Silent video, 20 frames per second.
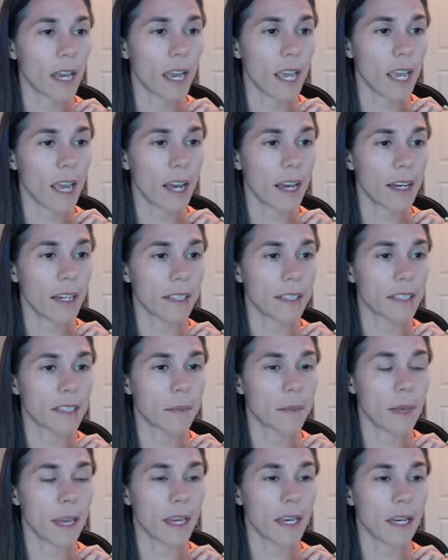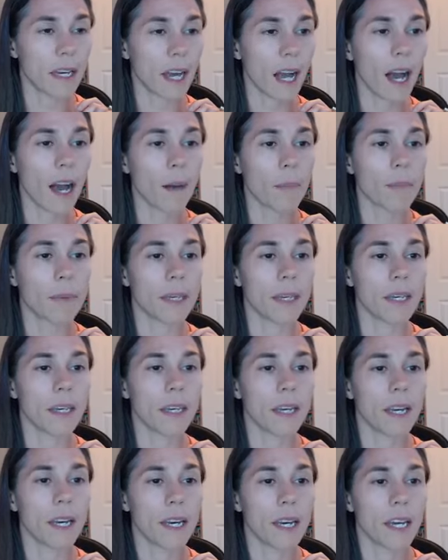and make a
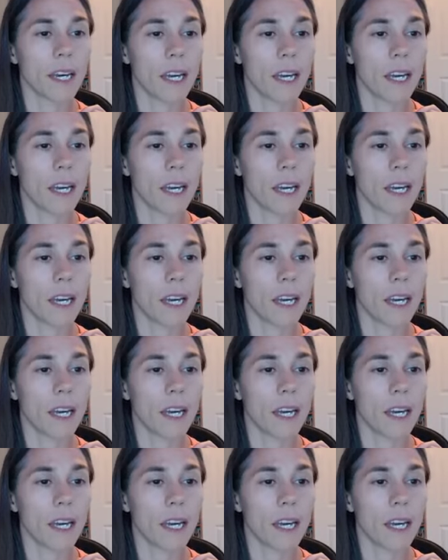copy,